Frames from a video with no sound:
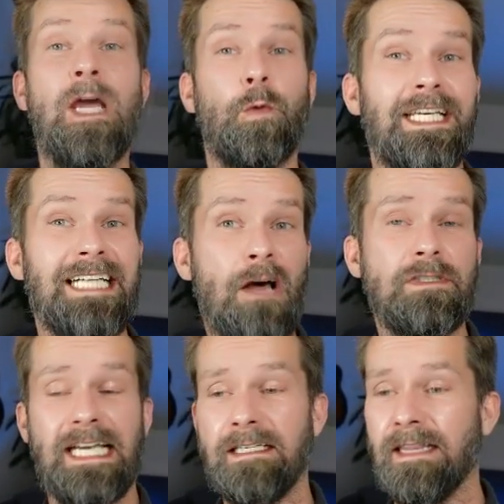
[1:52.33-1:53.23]
We can now
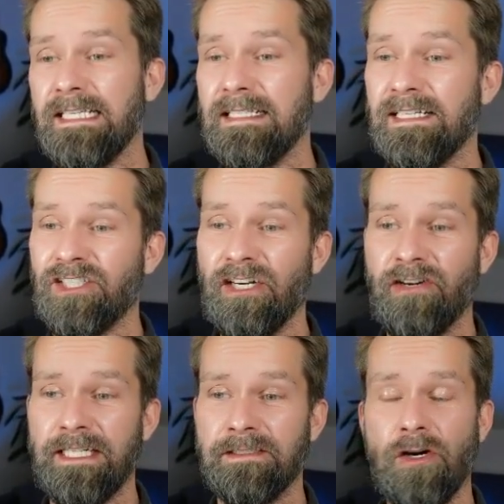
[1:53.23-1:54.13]
take this
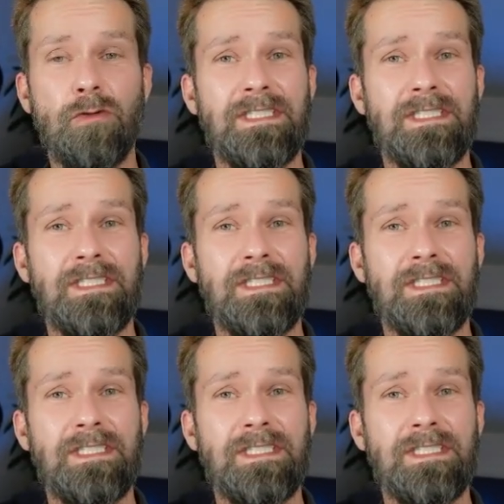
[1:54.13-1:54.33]
generated code